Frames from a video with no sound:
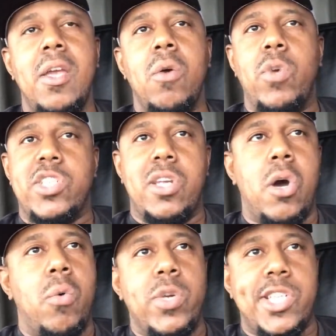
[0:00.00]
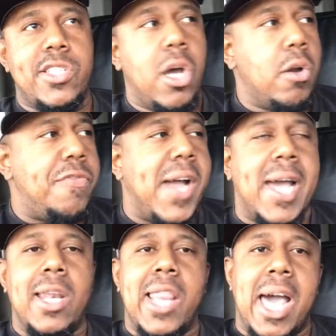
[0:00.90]
which is
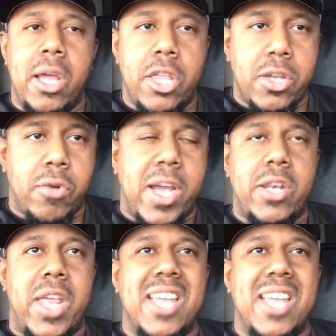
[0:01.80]
notifying a lot of other credit